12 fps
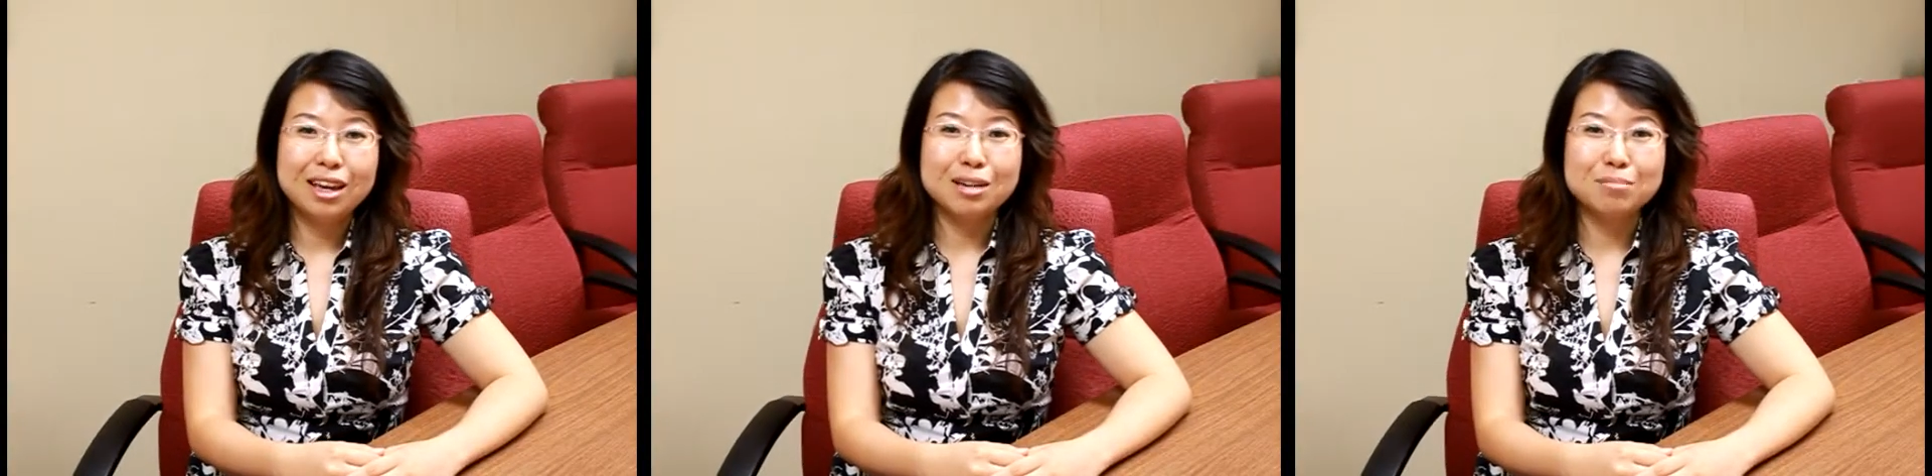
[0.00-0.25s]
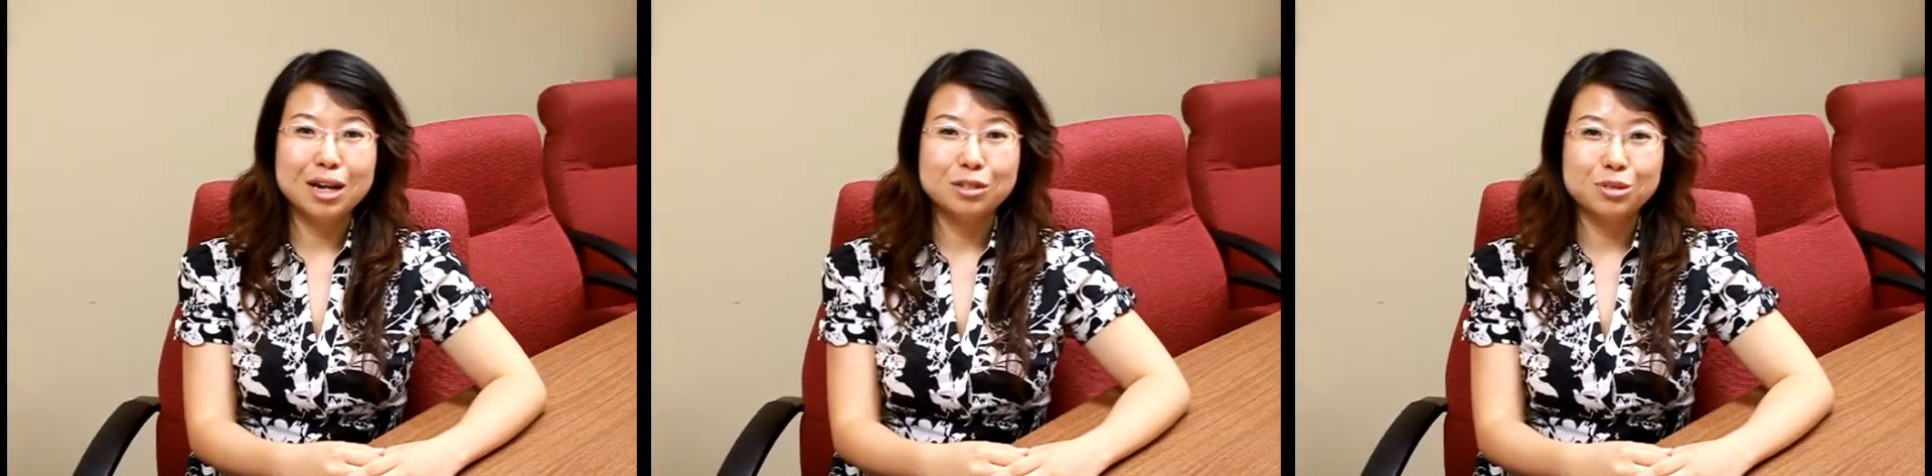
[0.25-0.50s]

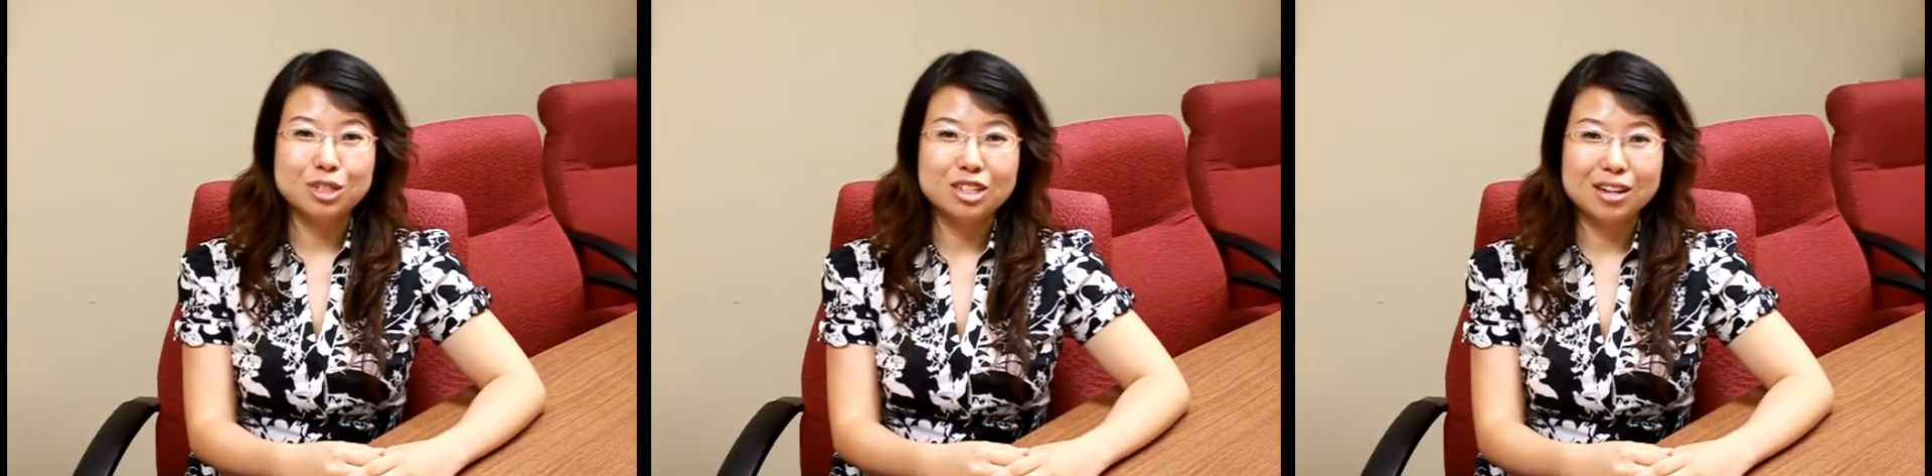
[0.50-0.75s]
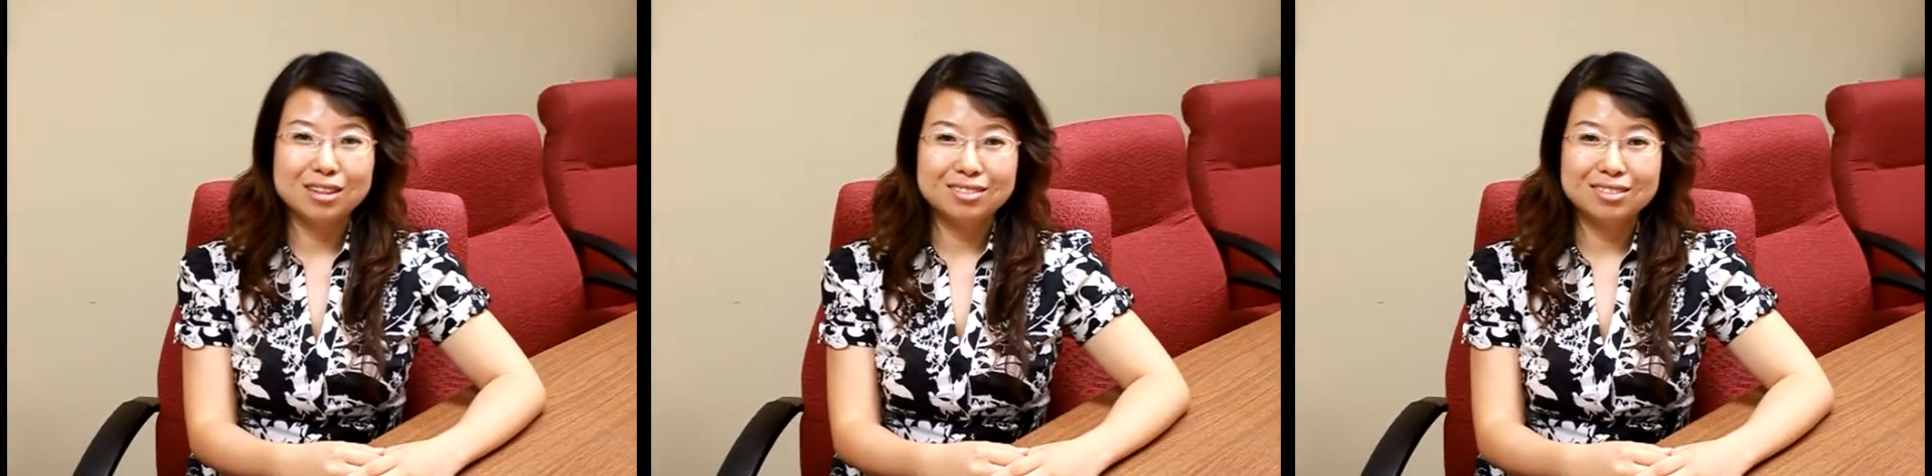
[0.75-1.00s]
I'm Hanrui
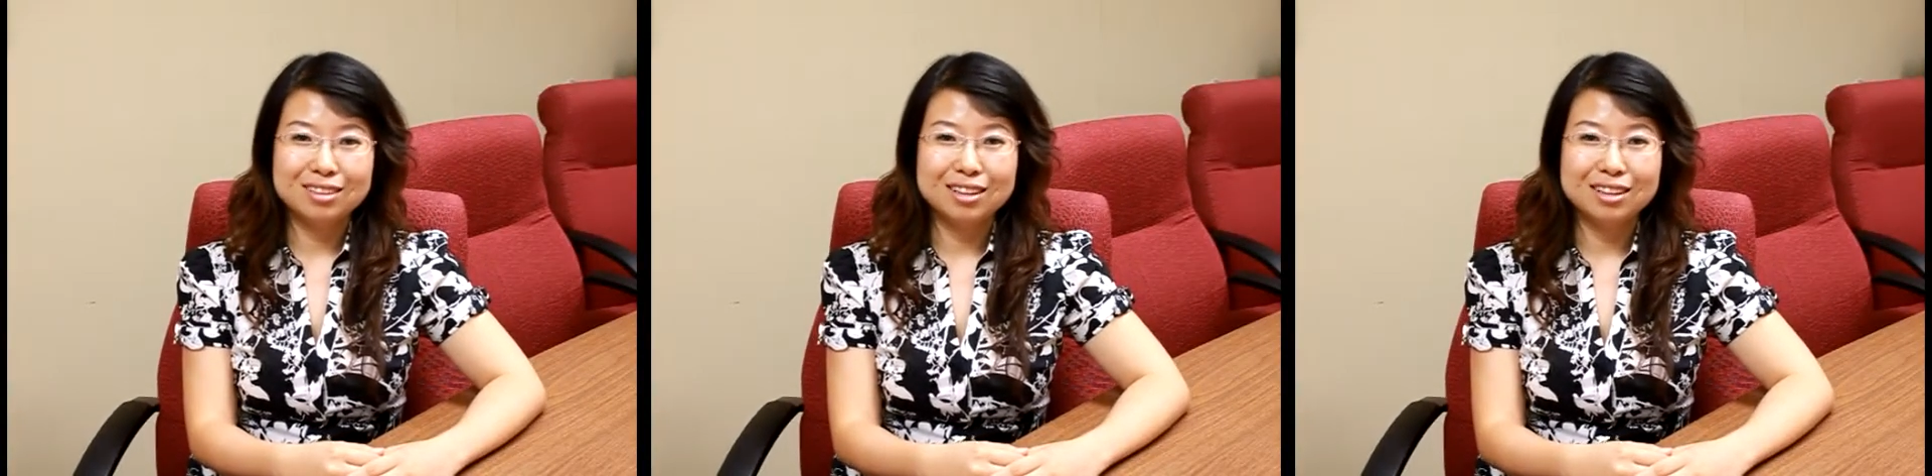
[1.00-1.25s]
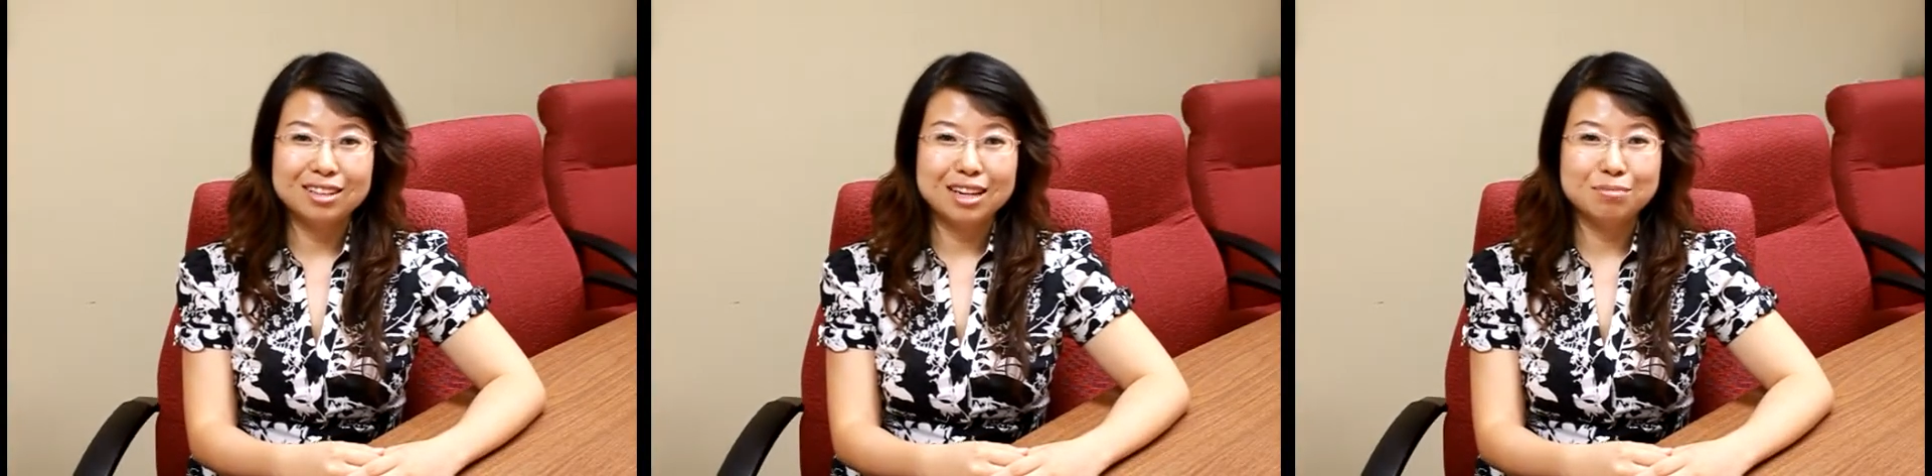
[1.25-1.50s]
Zhang,
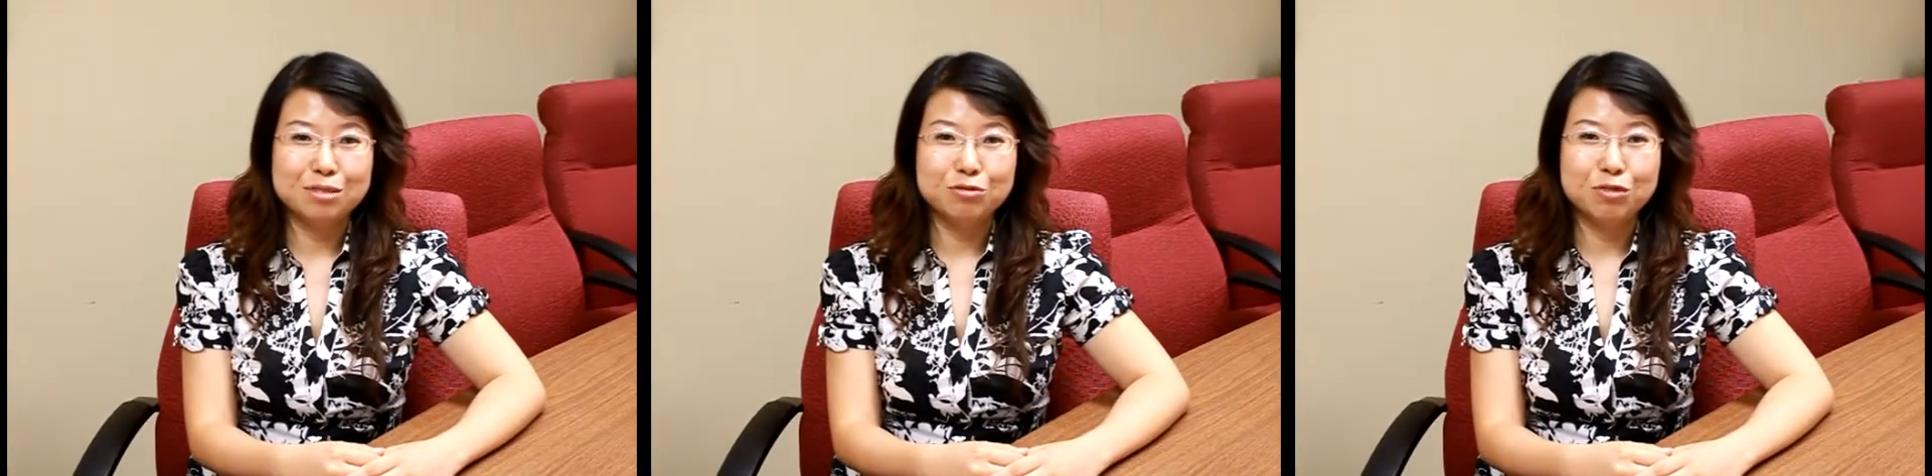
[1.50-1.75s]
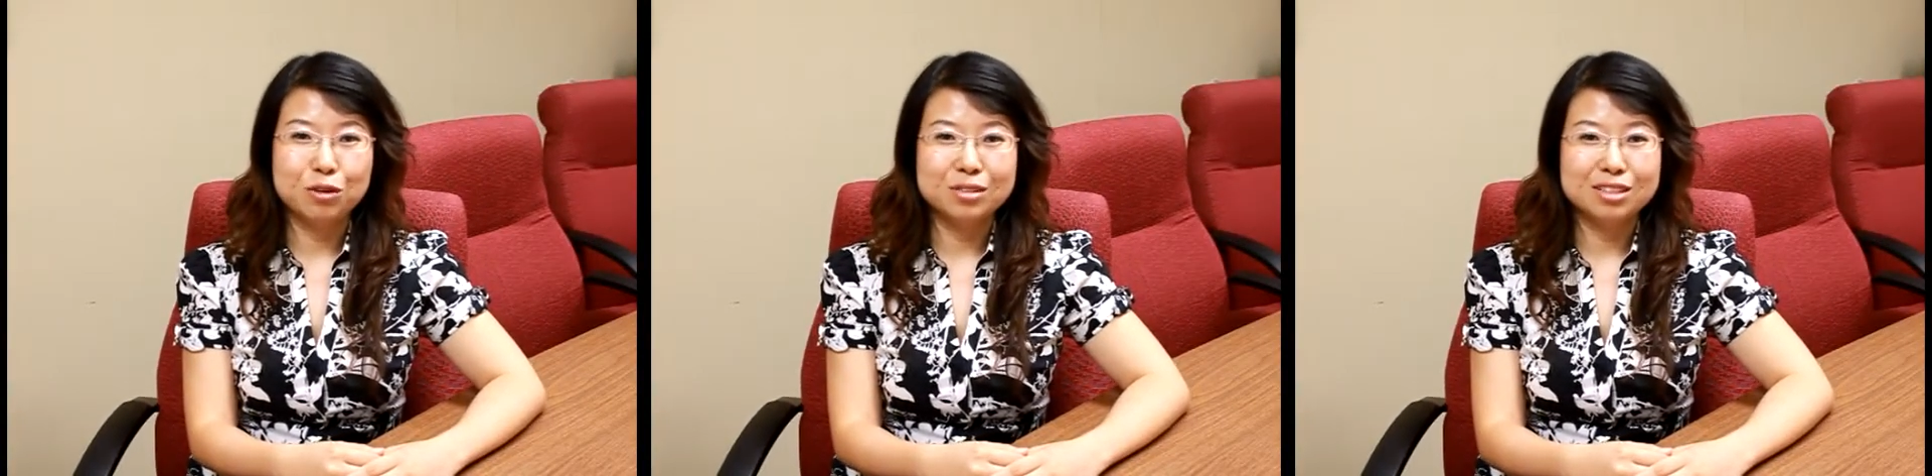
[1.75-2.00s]
and I'm a
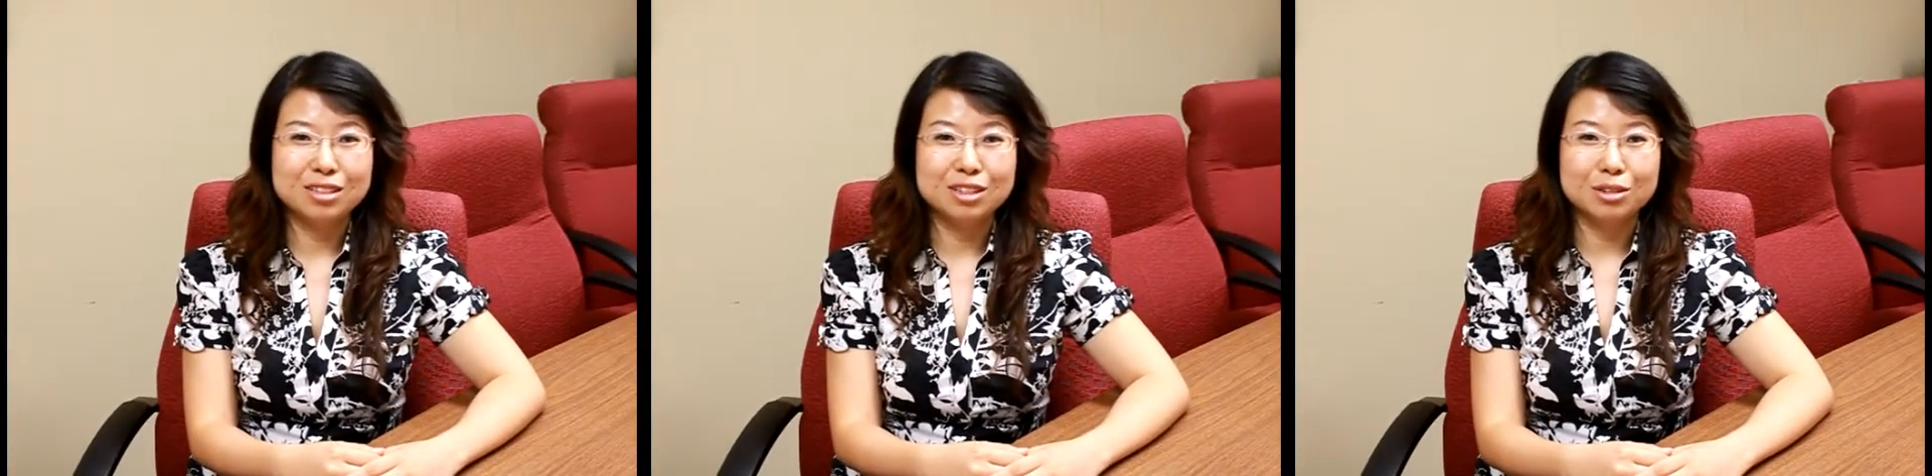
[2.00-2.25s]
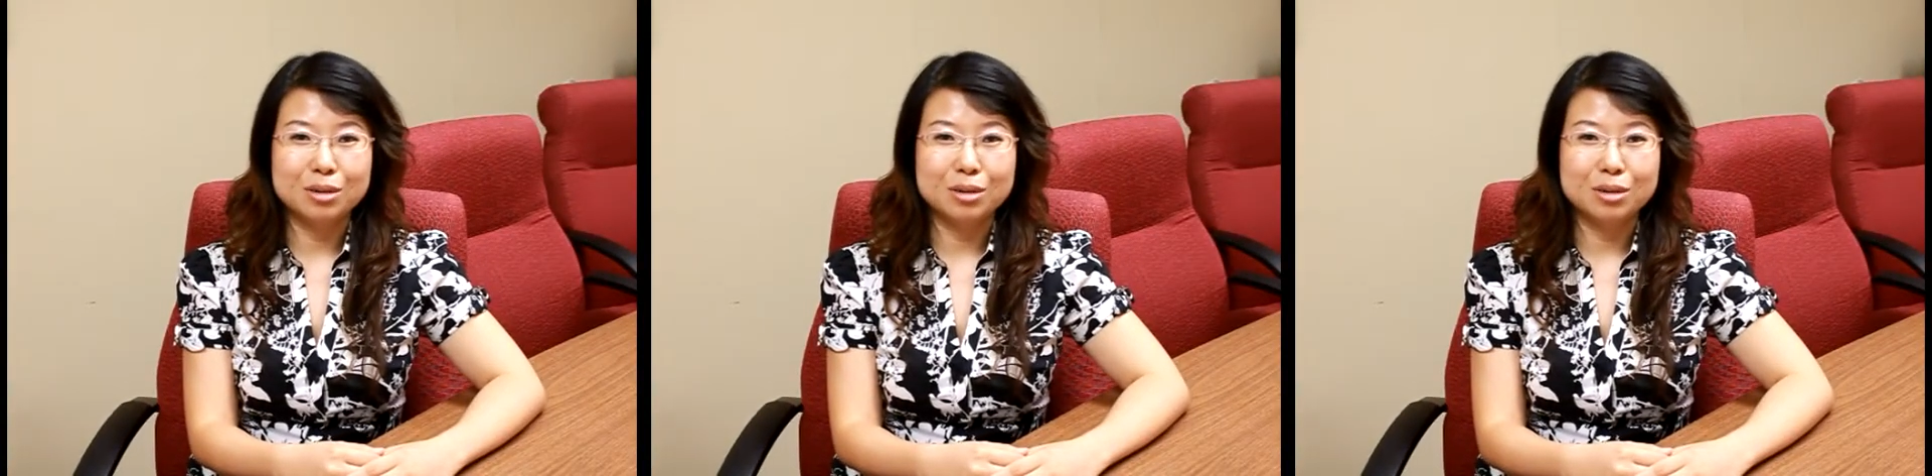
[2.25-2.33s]
fourth-year